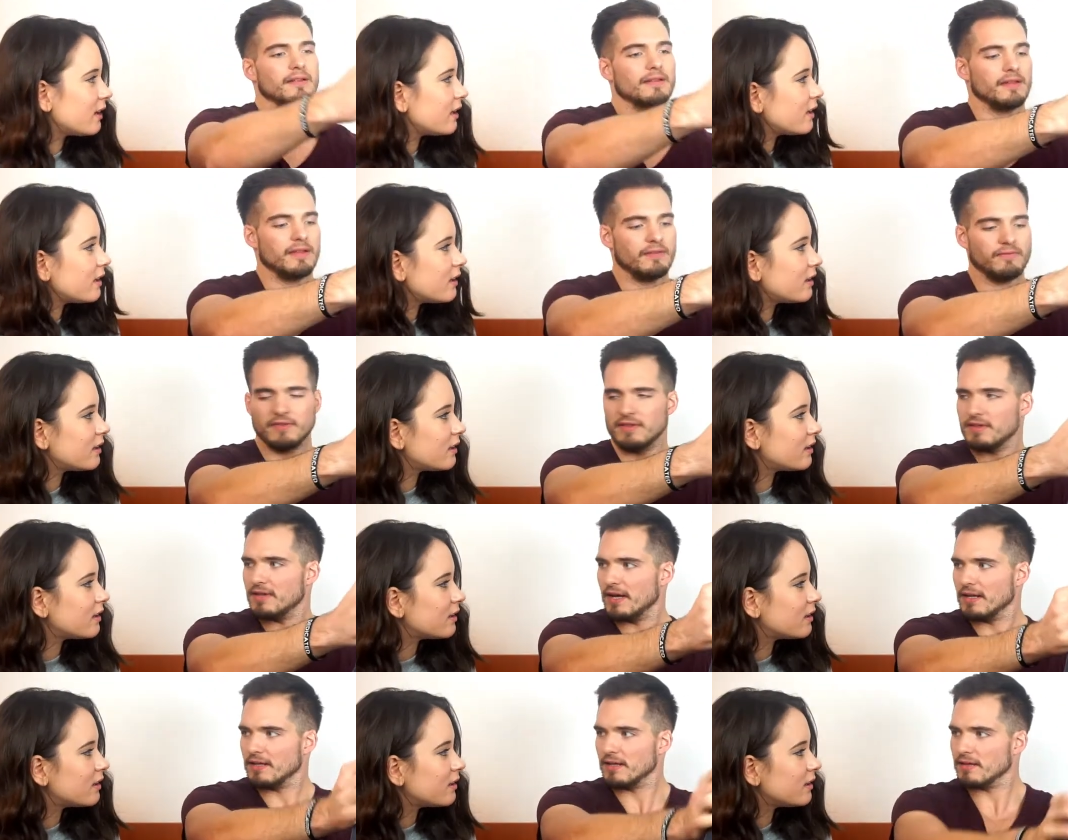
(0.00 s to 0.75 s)
Speaker 1: even
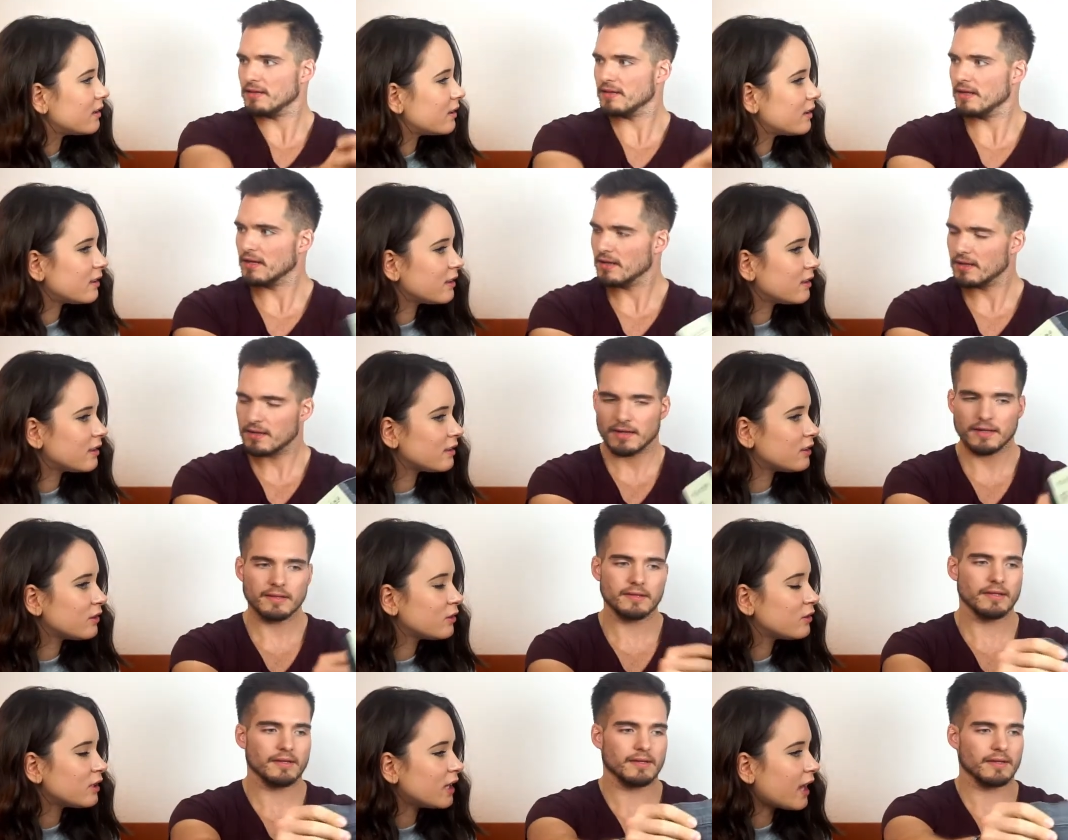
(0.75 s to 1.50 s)
said. I think.
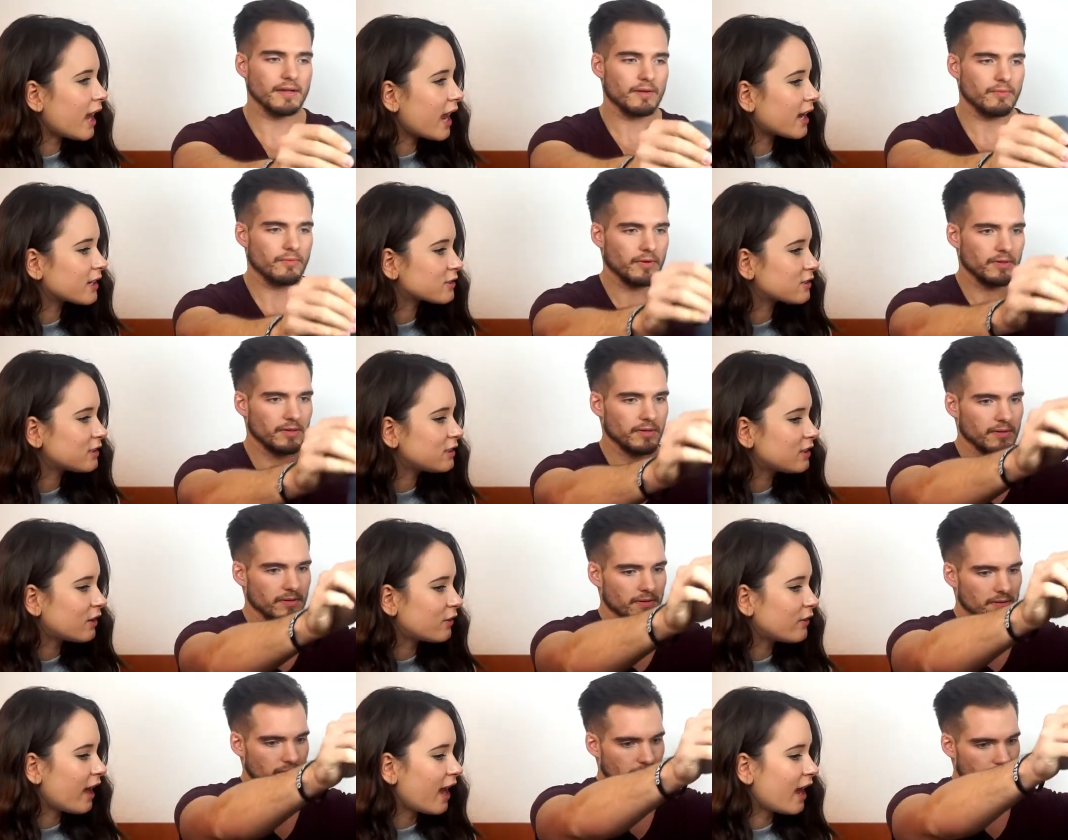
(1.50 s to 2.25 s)
I actually
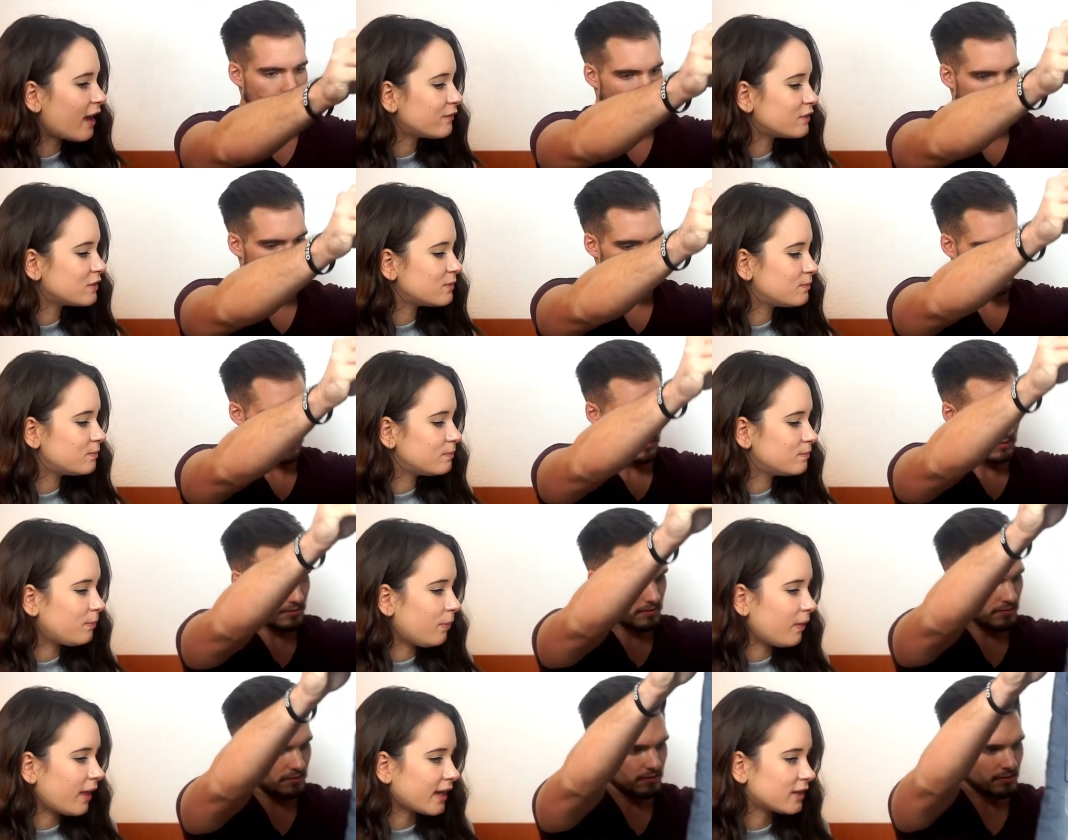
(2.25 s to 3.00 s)
don't have a
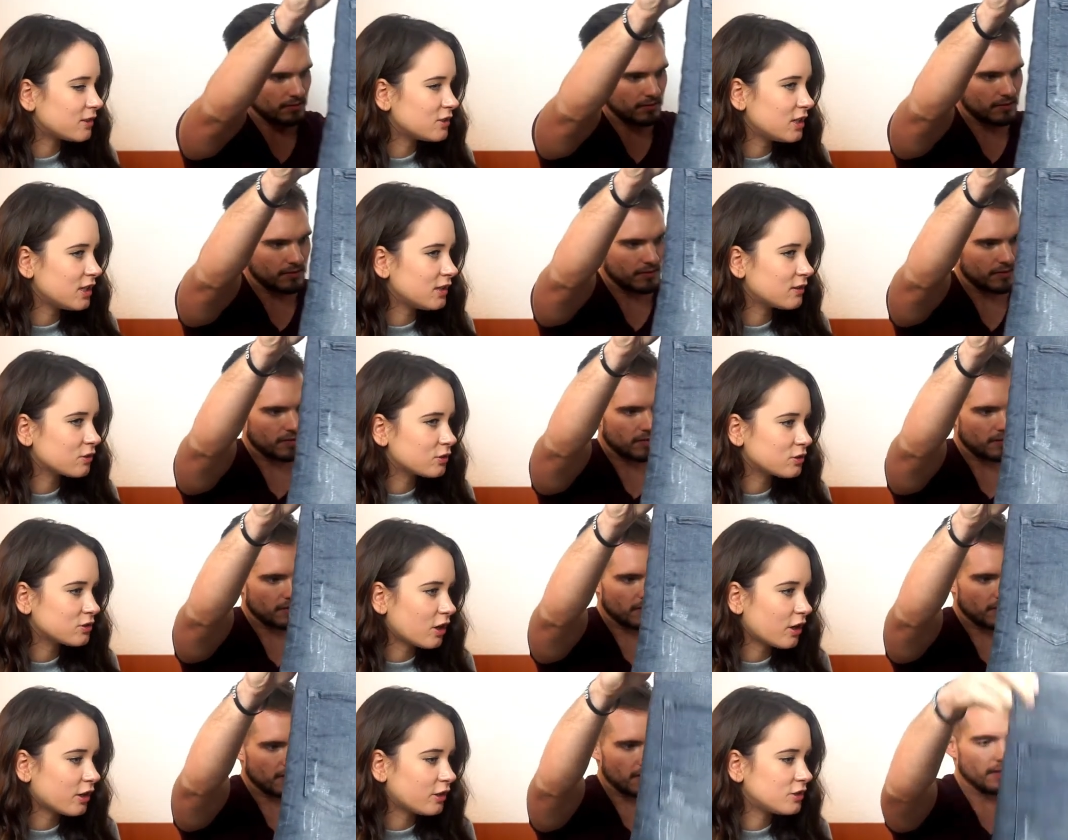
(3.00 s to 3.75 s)
black jeans or
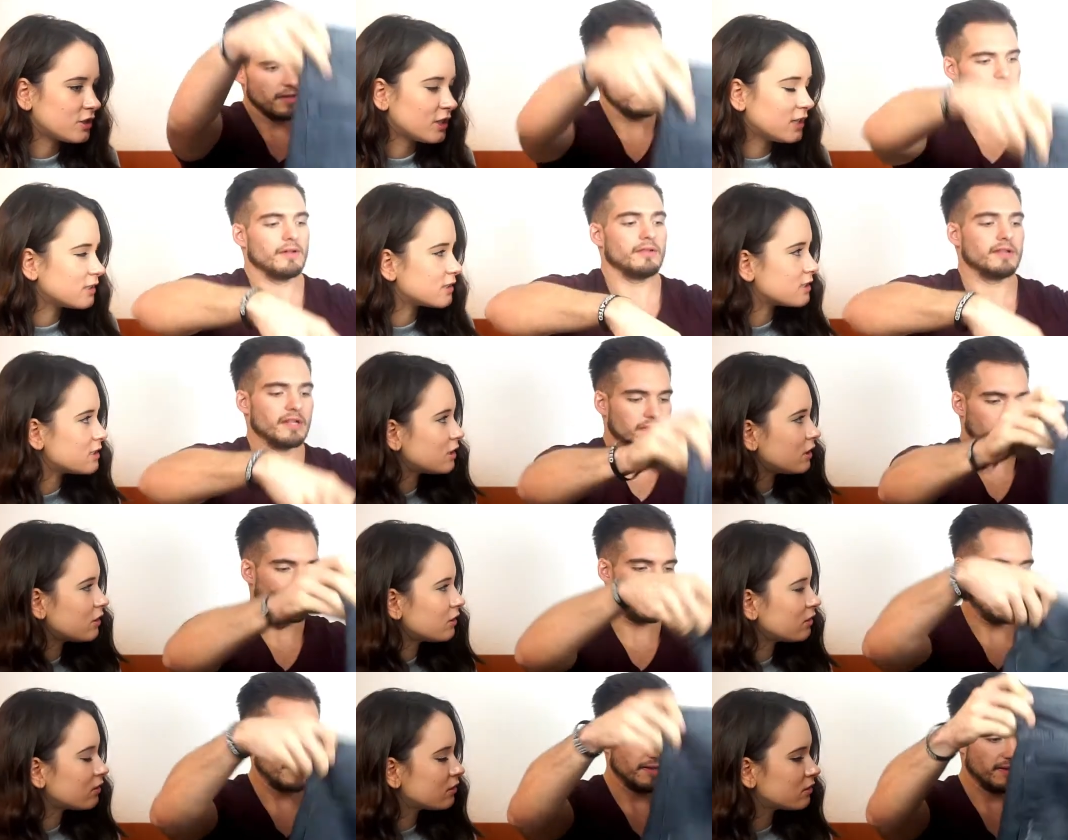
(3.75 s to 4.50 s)
dark
Speaker 2: jeans. So that's
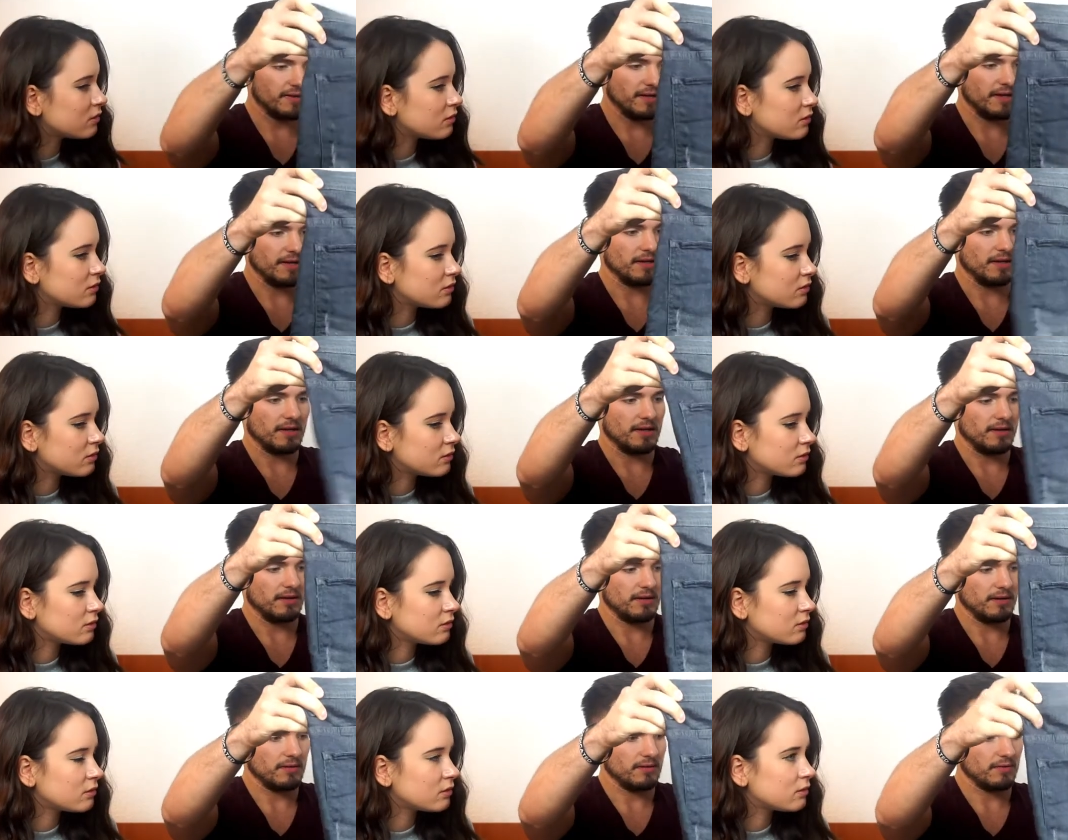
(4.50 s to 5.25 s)
why I said
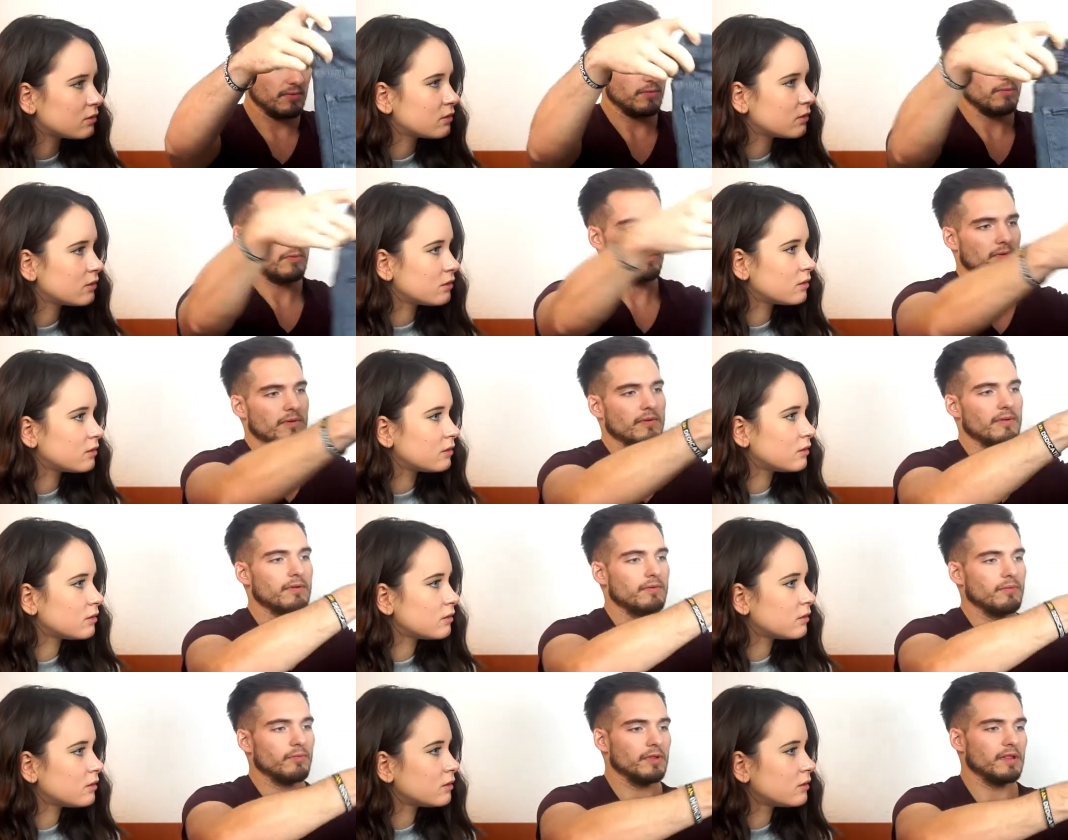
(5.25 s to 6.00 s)

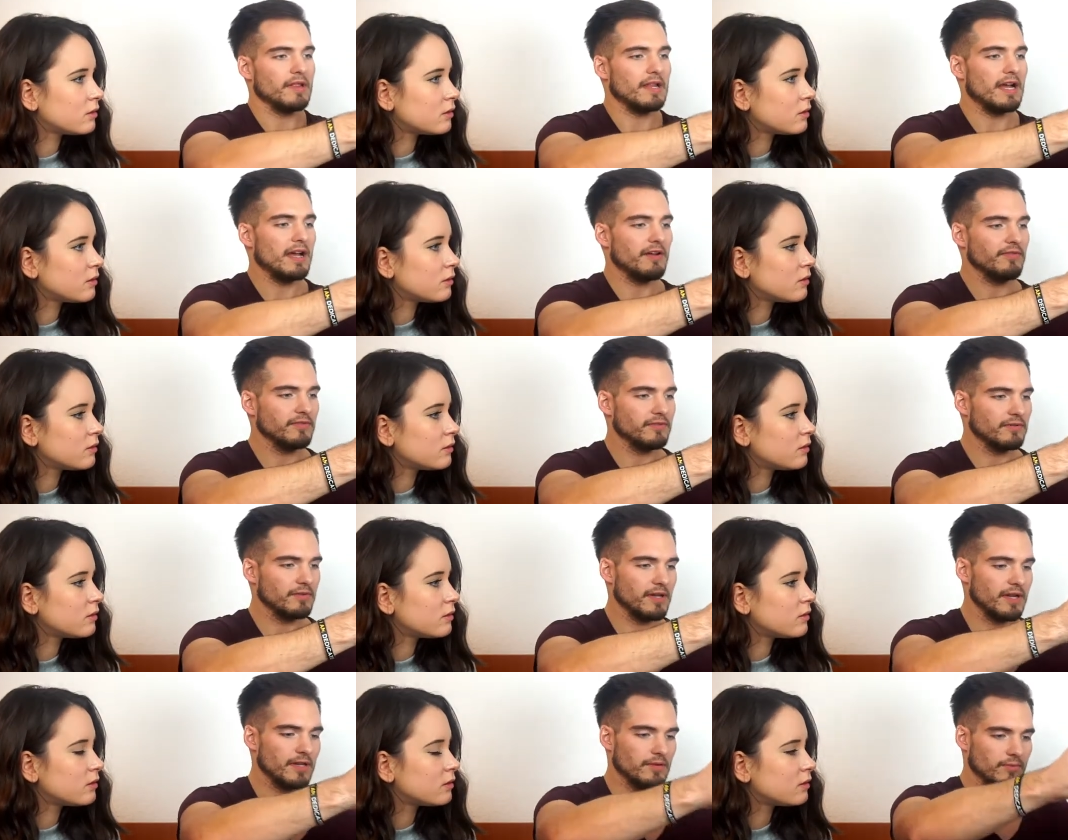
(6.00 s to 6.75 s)
I would love
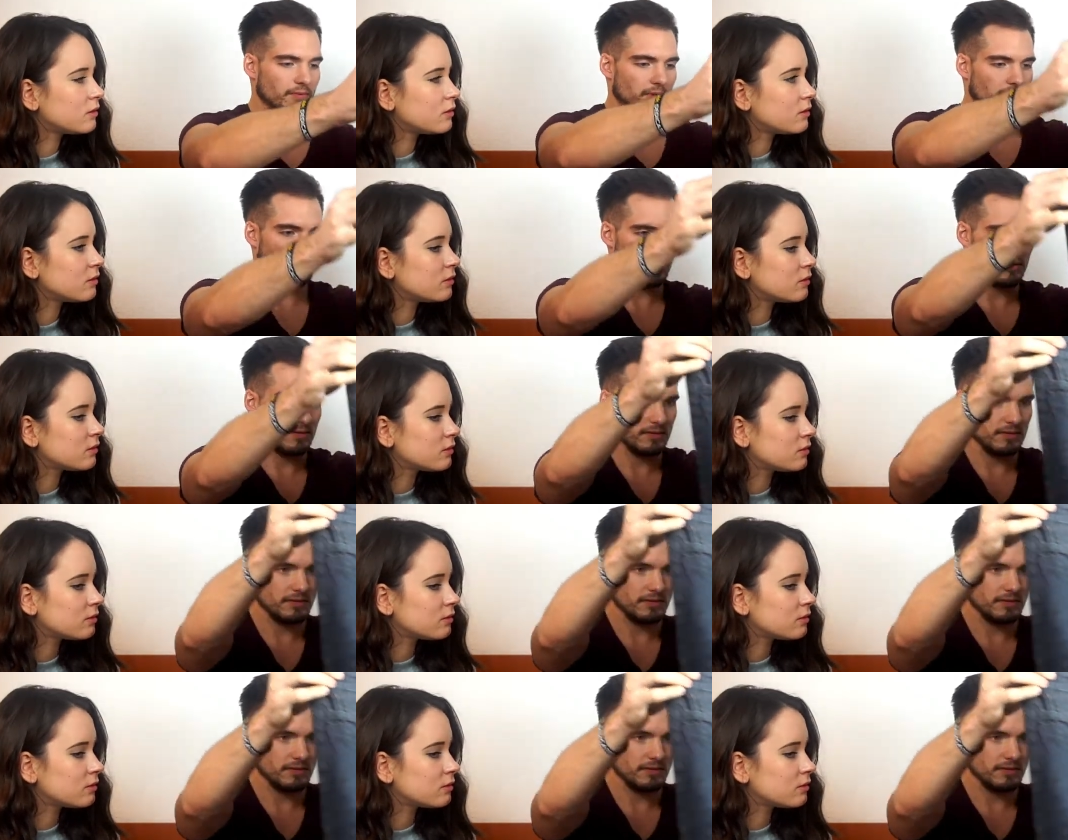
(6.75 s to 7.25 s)
to get one.